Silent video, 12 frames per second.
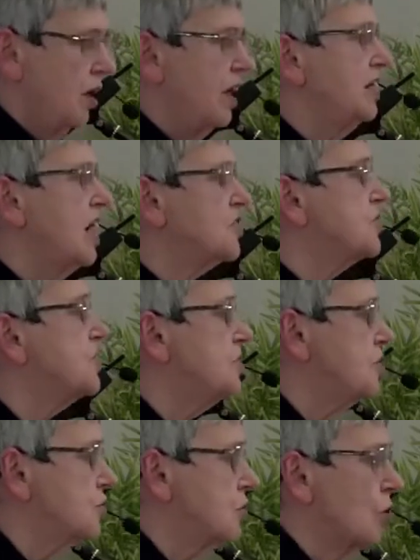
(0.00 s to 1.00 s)
Yes, it
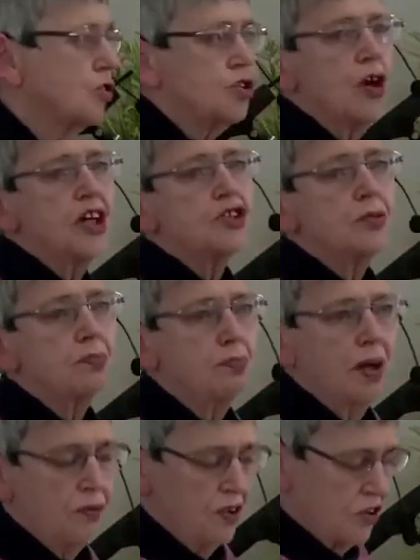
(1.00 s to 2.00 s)
is God's grace,
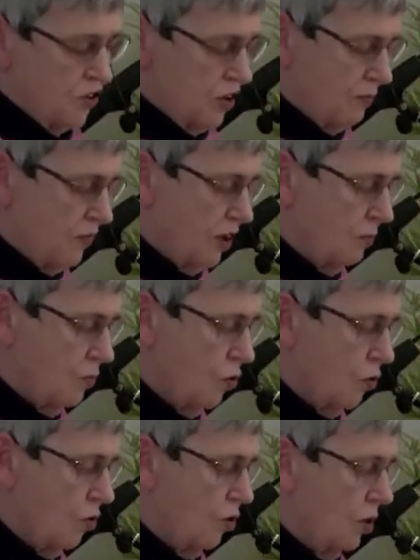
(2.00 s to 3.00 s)
but there's something
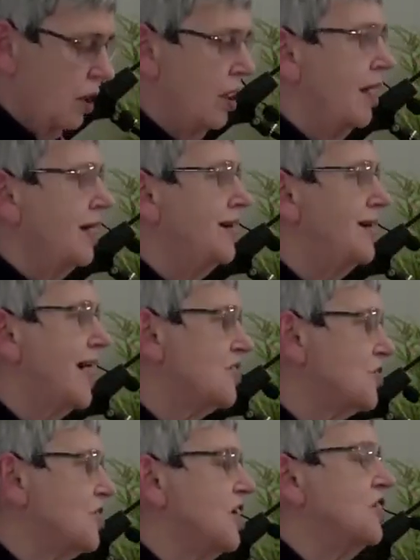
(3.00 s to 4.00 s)
more.
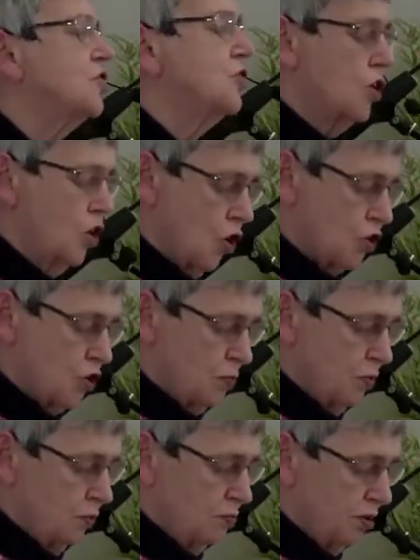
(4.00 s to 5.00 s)
Yes, it's the
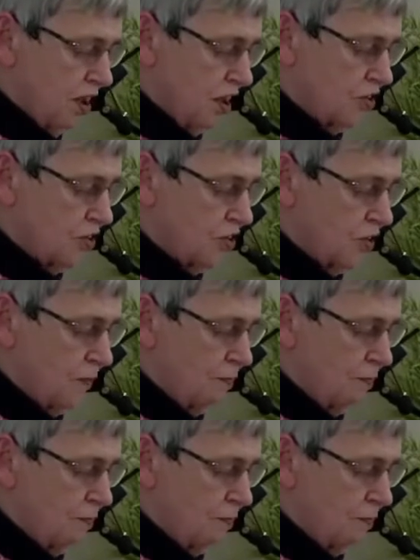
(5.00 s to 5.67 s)
gospel plus.